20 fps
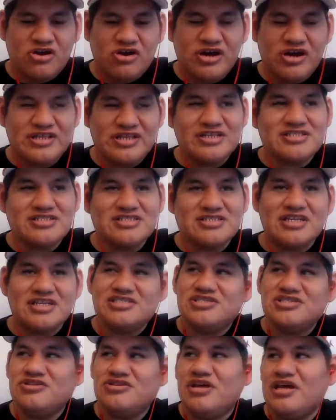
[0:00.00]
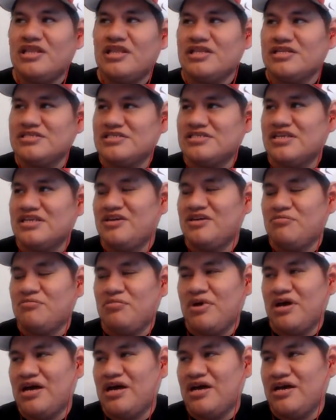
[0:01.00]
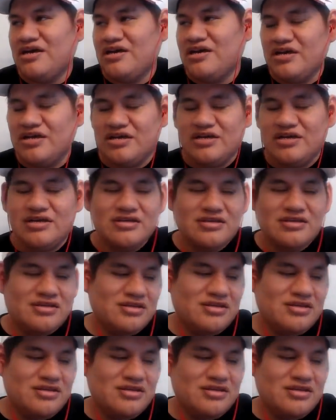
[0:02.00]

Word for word: right, let's let's do that. Let's say by uh,